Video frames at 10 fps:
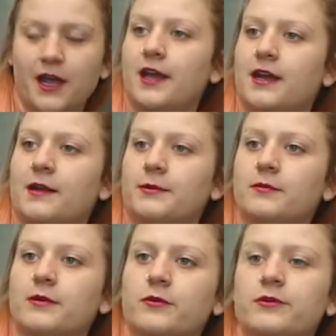I cut it up a
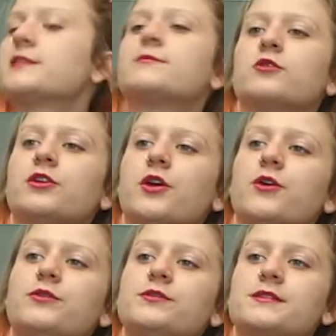little bit more into smaller
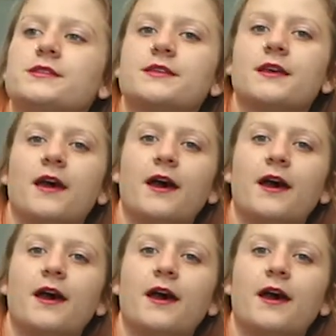nodes,